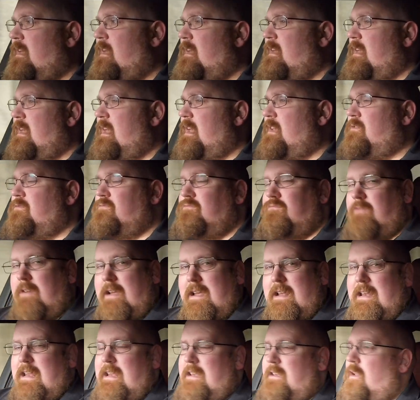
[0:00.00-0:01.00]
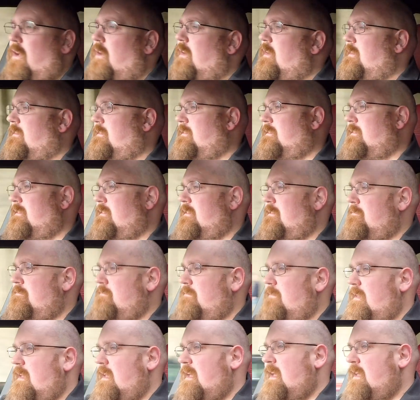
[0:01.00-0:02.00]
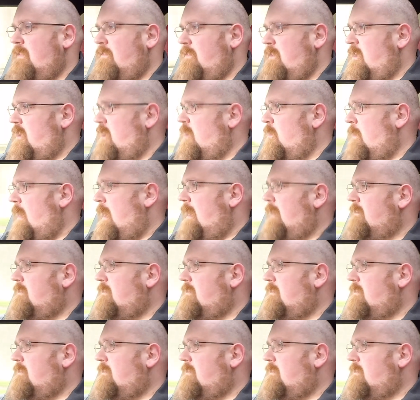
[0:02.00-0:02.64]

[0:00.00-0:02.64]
is really nice in the UX.